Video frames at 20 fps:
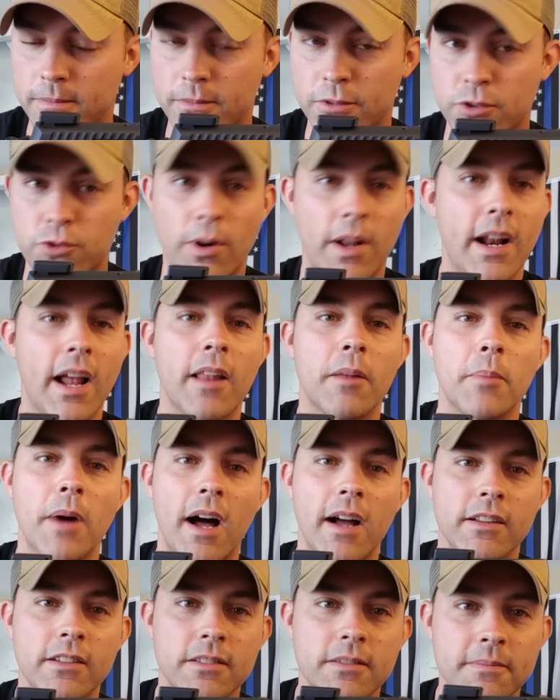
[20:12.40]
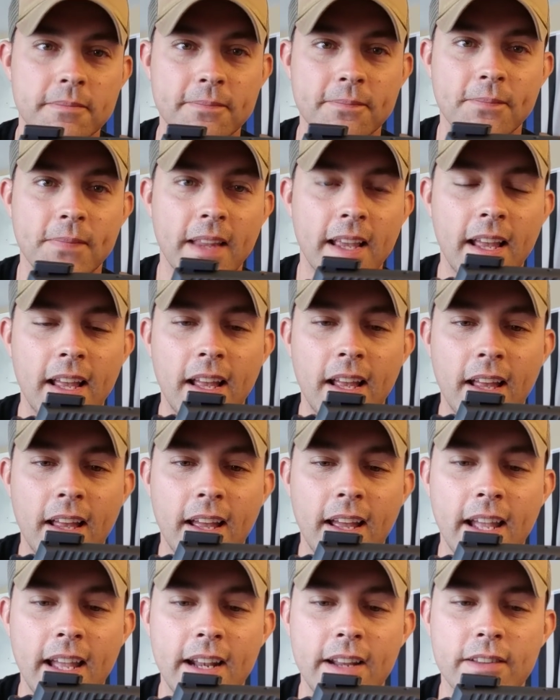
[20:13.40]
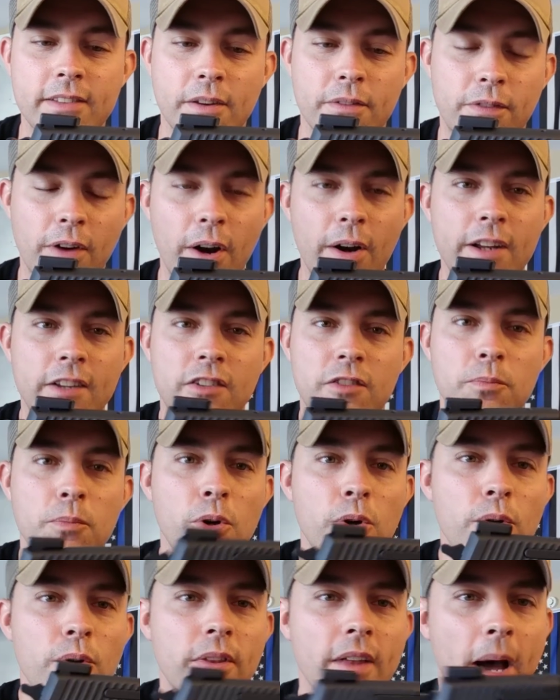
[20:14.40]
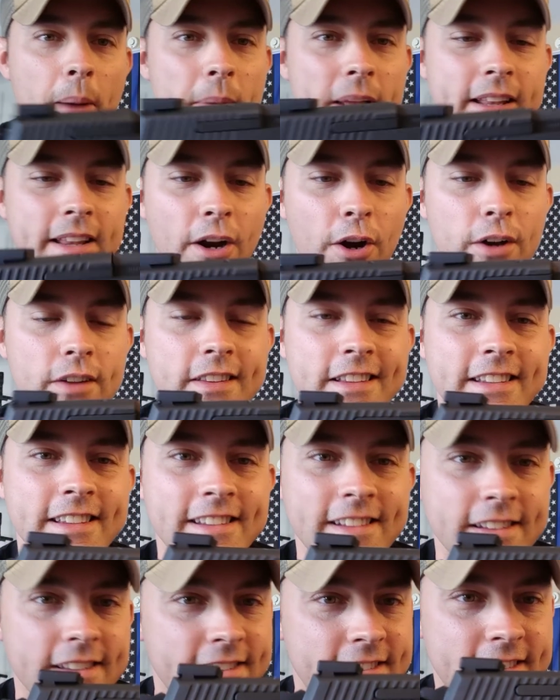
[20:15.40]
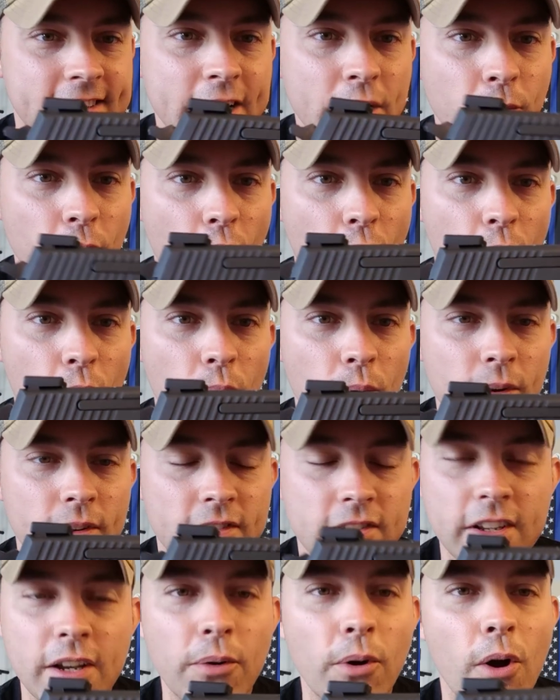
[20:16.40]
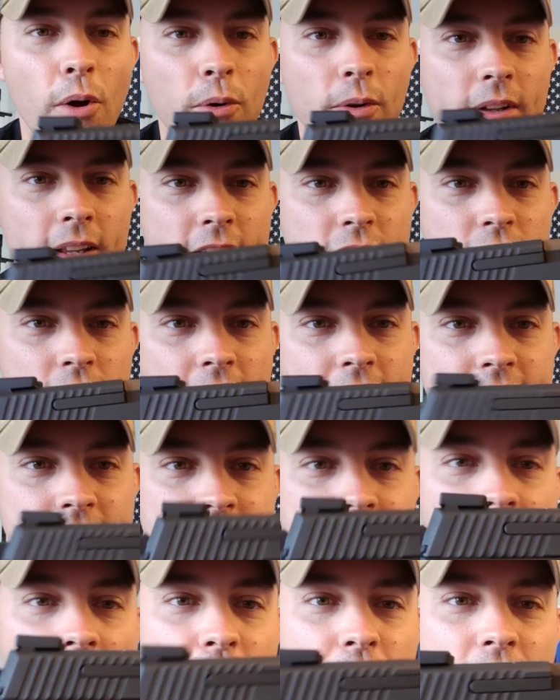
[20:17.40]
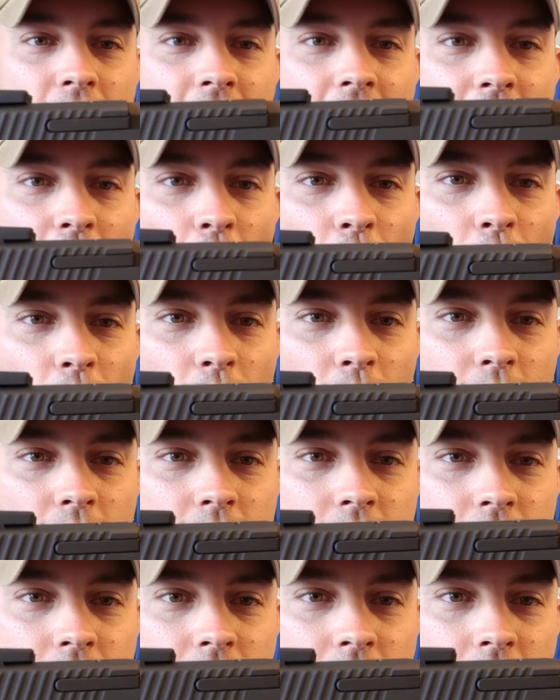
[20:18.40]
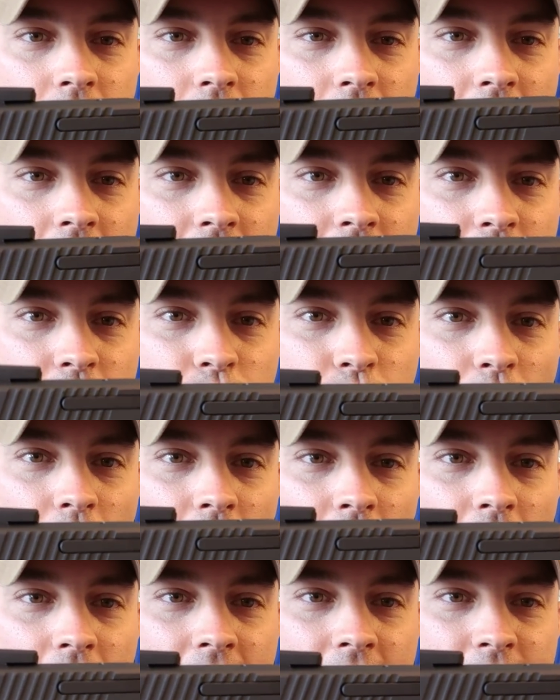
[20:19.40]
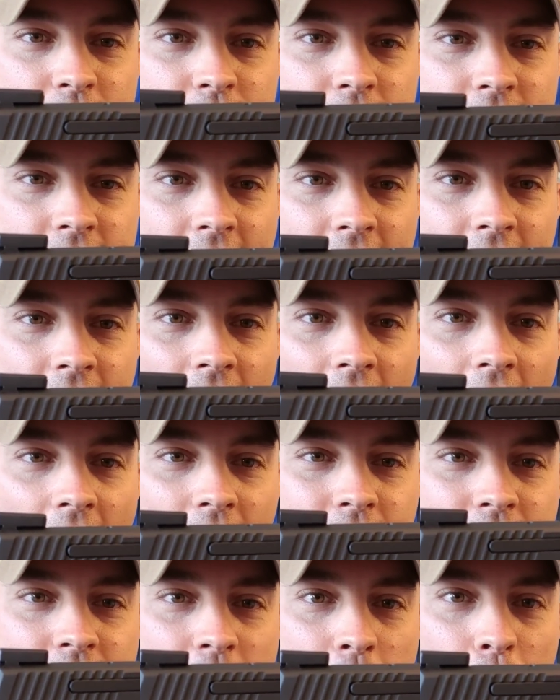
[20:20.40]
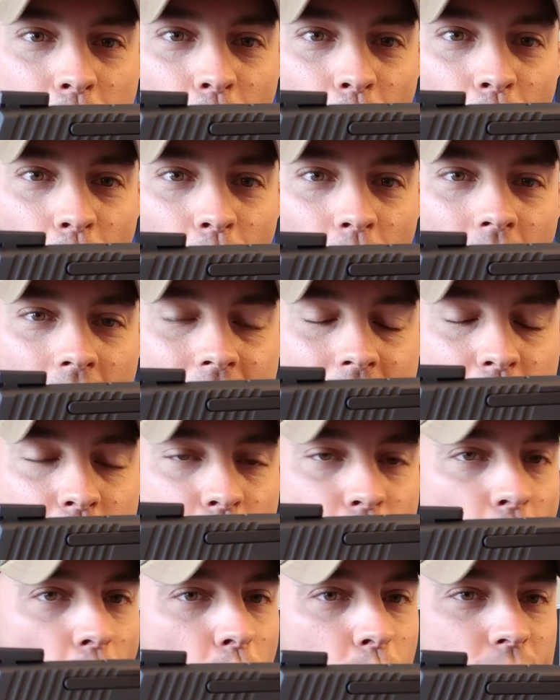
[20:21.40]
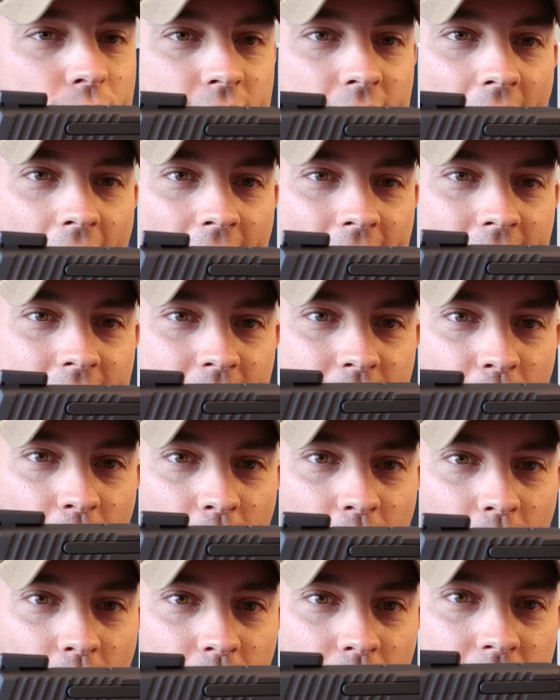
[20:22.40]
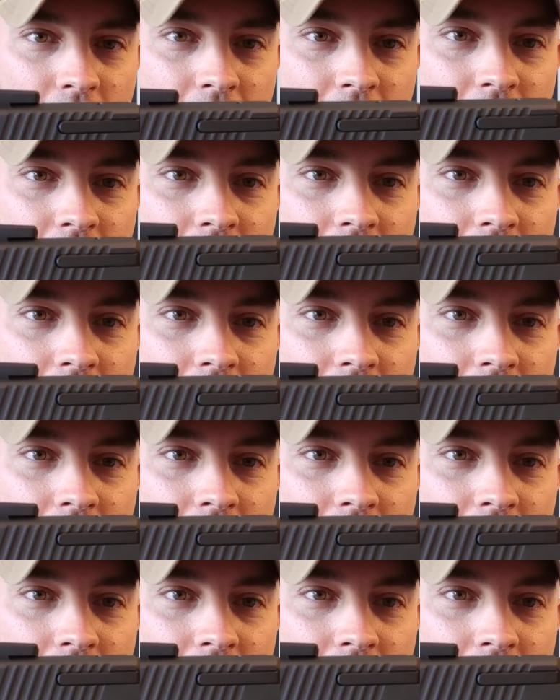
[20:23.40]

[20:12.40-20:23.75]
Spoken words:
straight out of the box. It is a very smooth, I mean, there is zero glitchiness, nothing at all in this trigger. It is just a constant pull, no stacking at all.